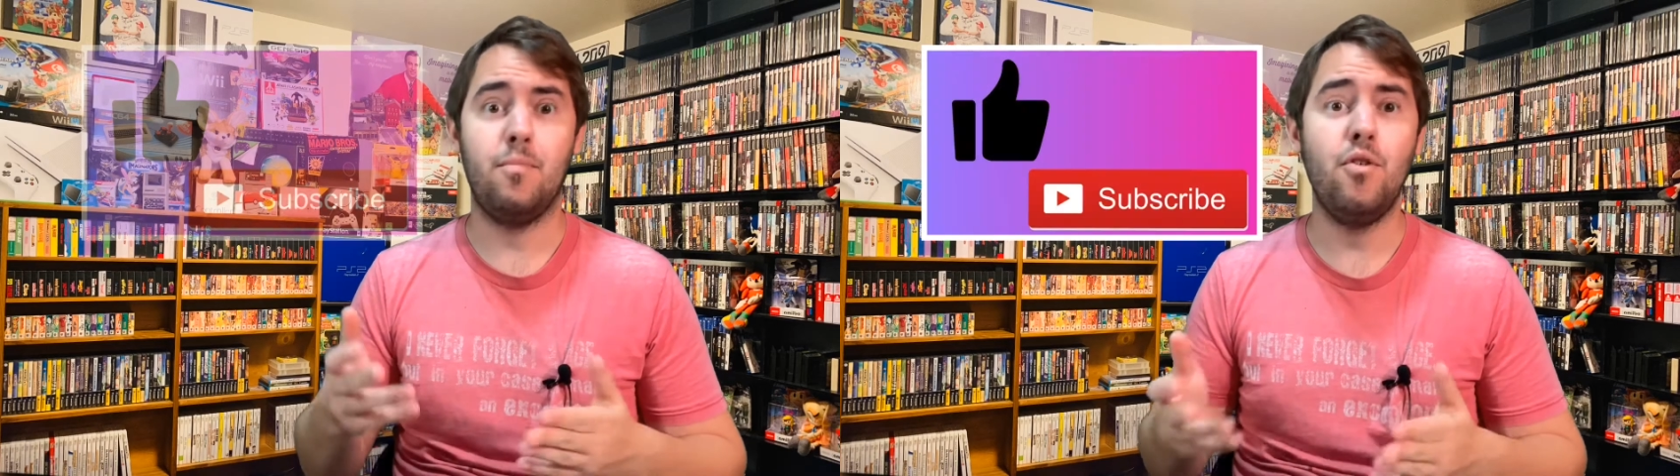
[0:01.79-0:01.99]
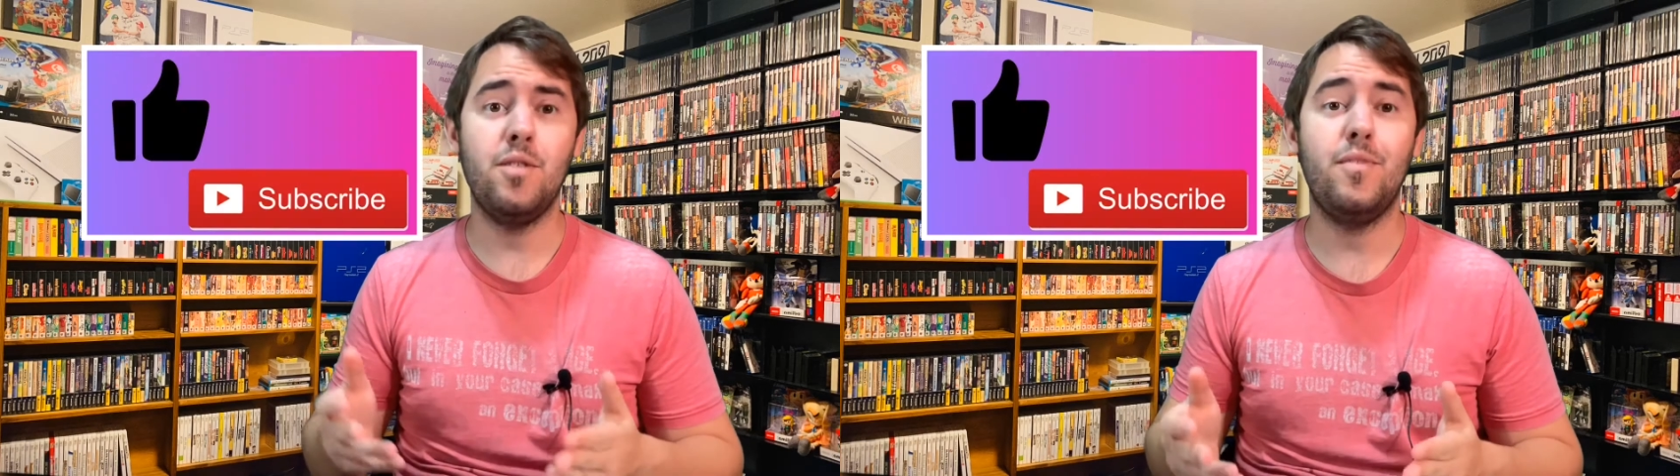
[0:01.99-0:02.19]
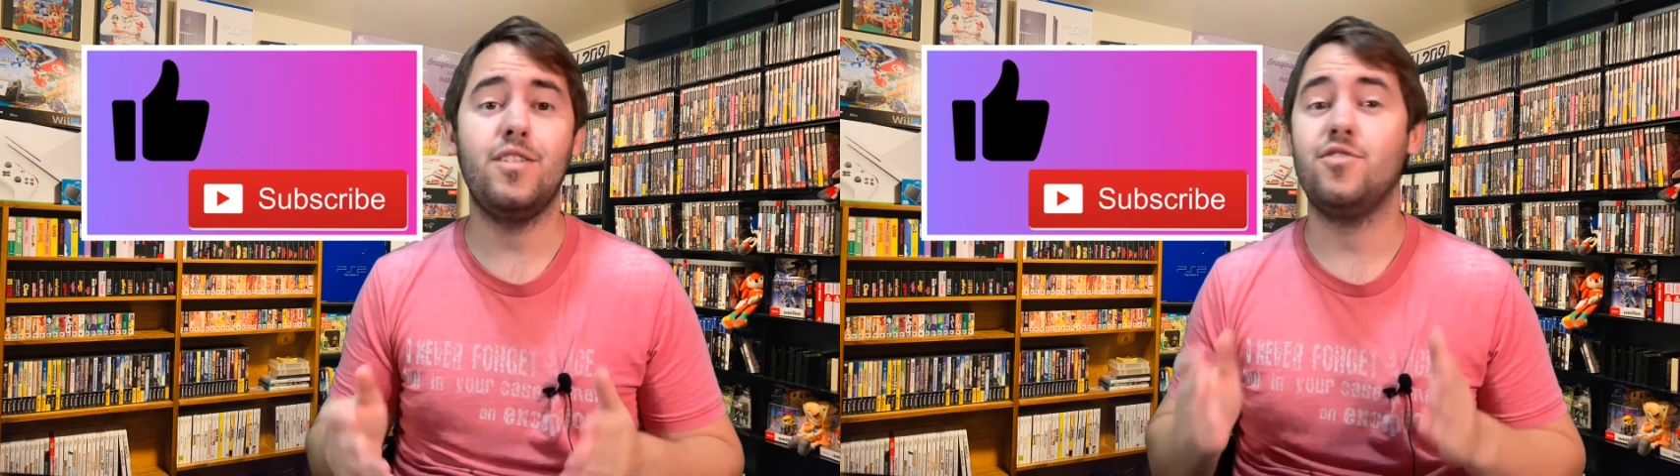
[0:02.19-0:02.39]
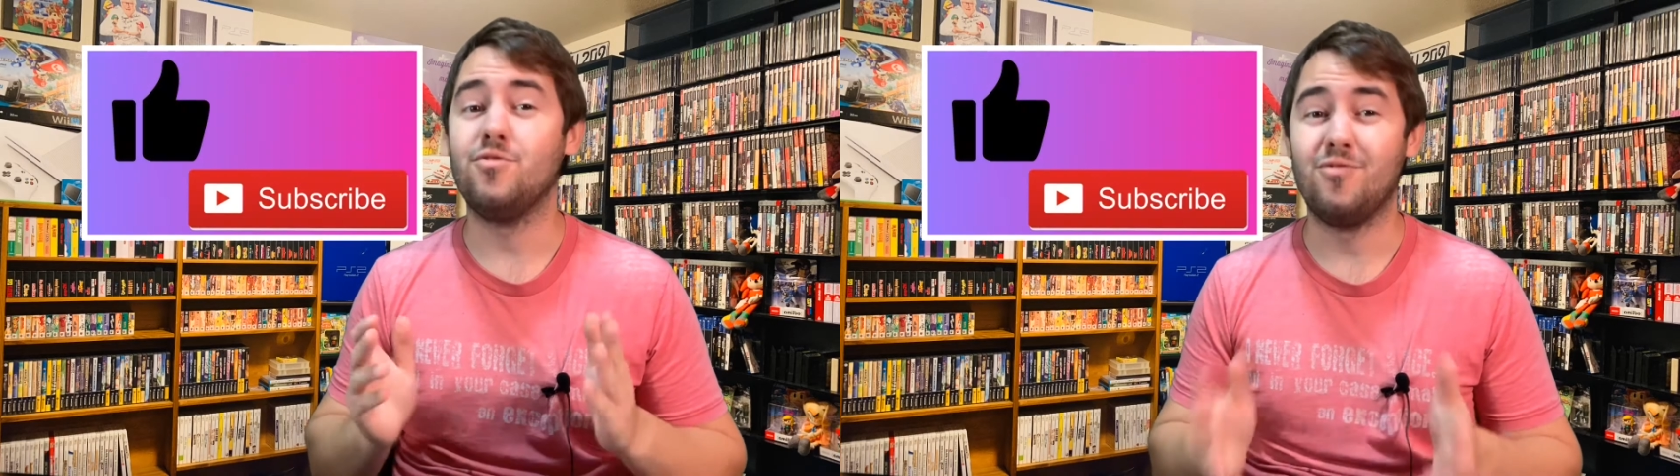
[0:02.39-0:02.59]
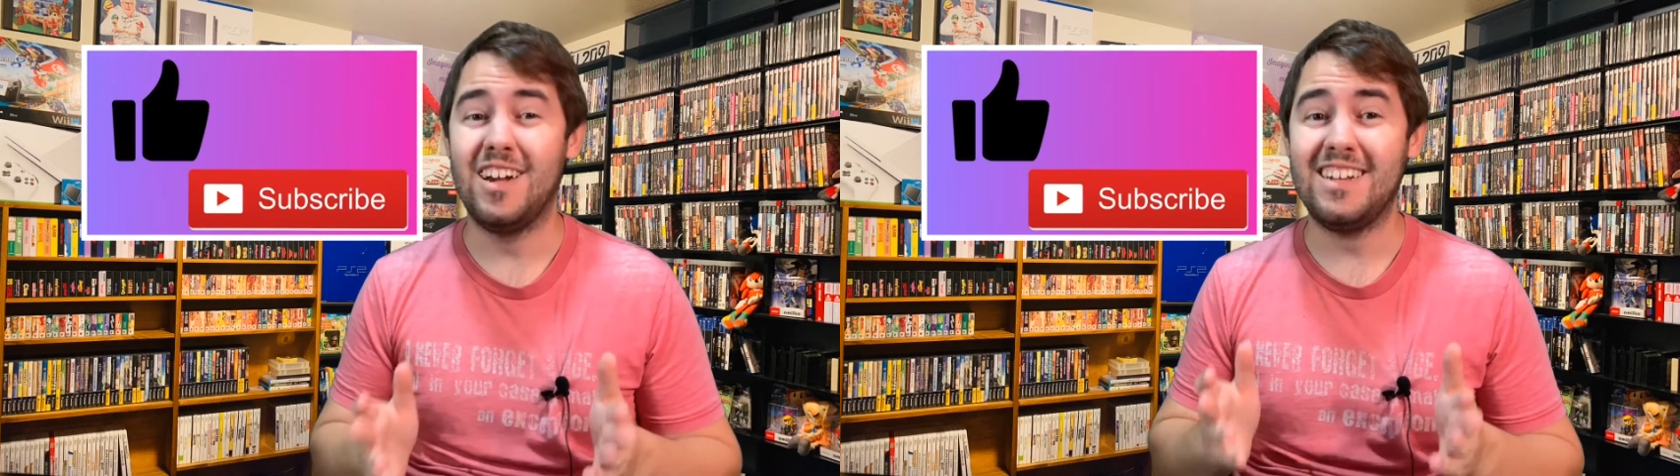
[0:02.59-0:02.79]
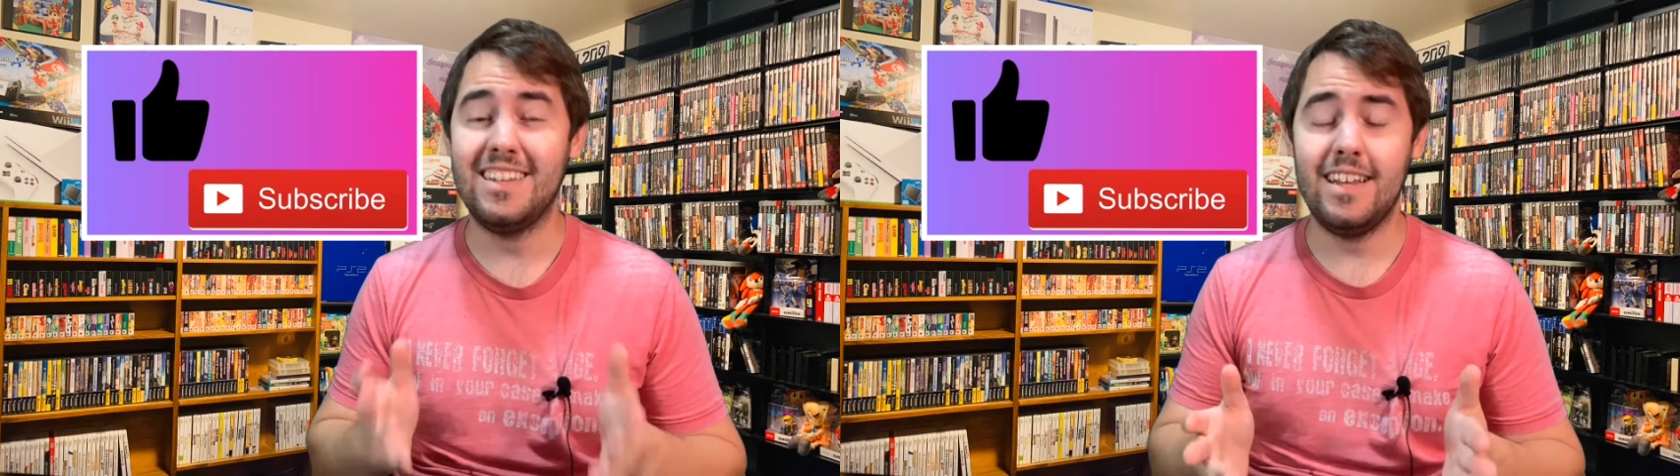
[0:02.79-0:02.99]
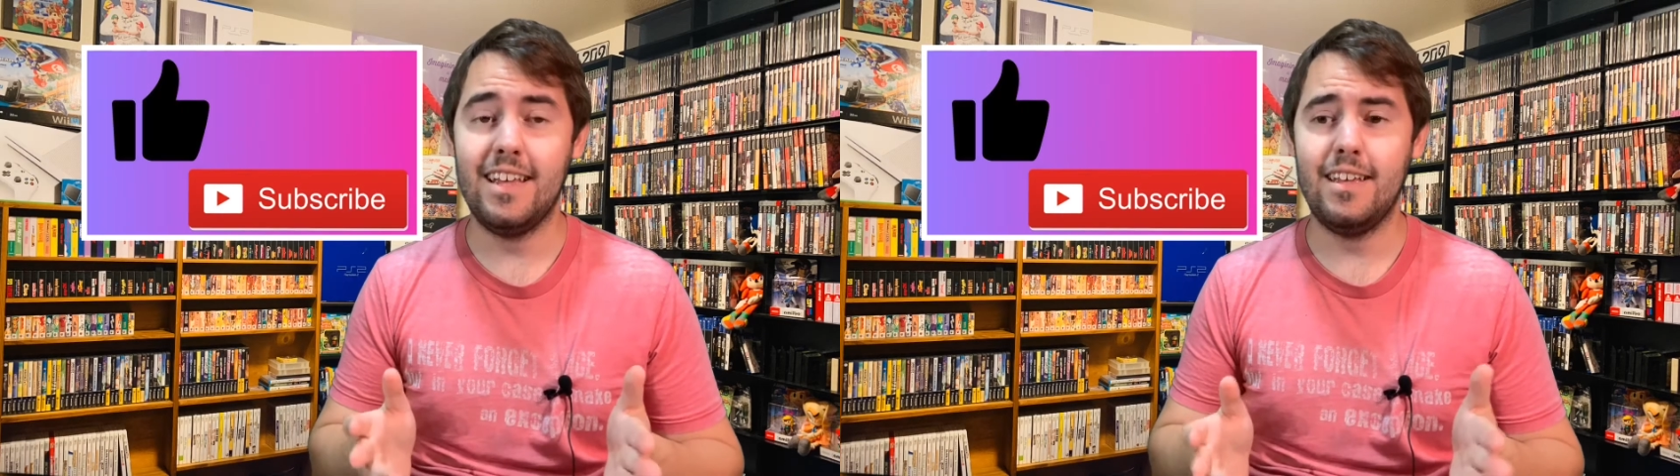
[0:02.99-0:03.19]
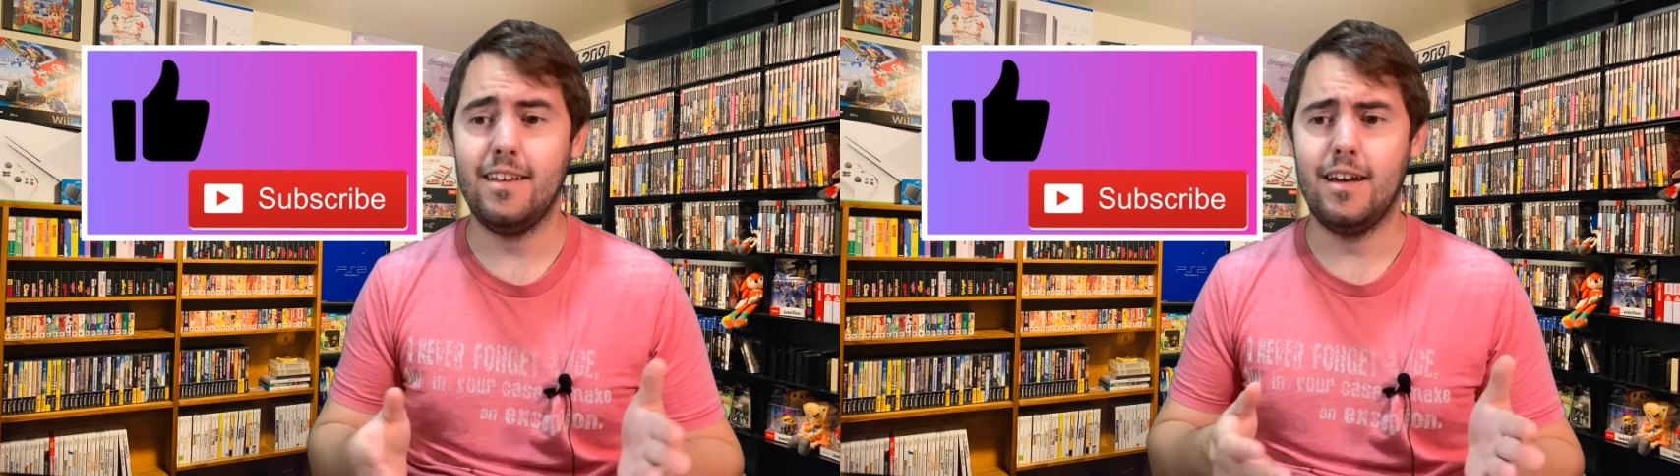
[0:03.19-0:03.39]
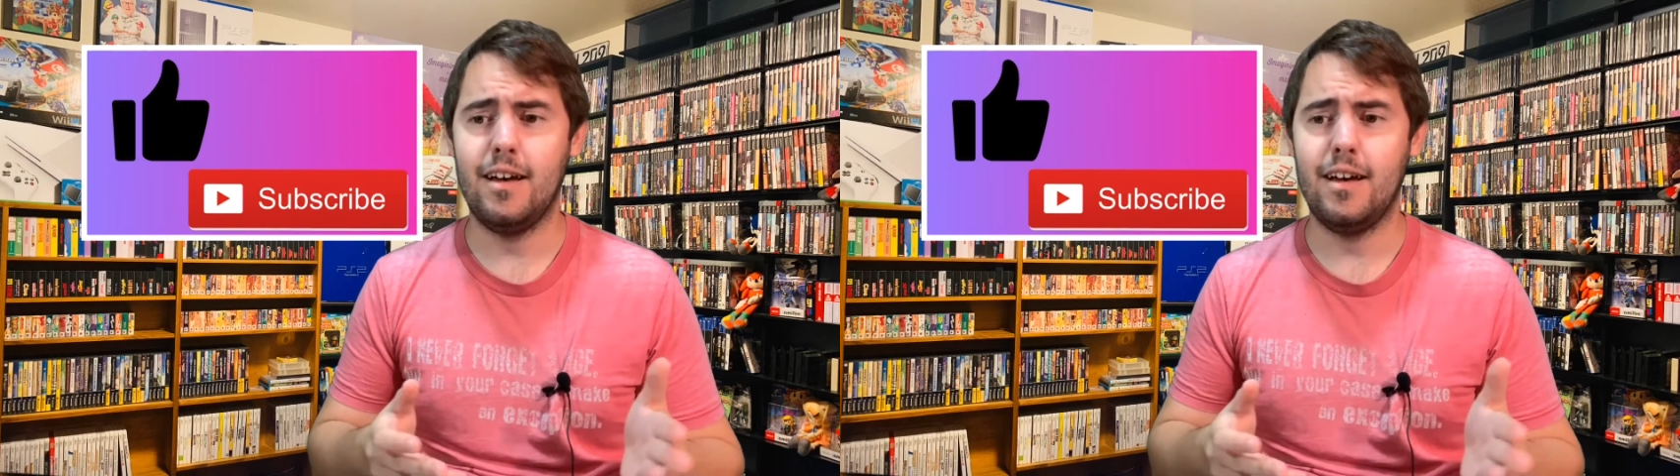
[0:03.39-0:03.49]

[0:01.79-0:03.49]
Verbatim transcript: Pokemon Direct today.